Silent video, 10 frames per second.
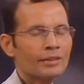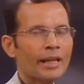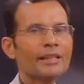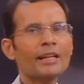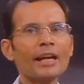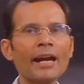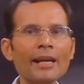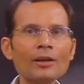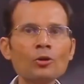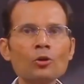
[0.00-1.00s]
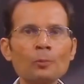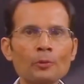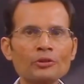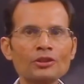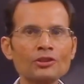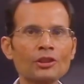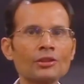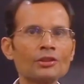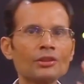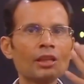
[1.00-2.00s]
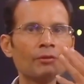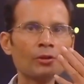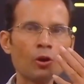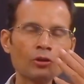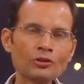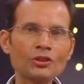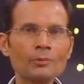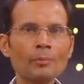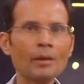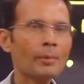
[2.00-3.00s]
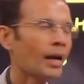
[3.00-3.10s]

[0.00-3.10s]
like head low position, giving oxygen by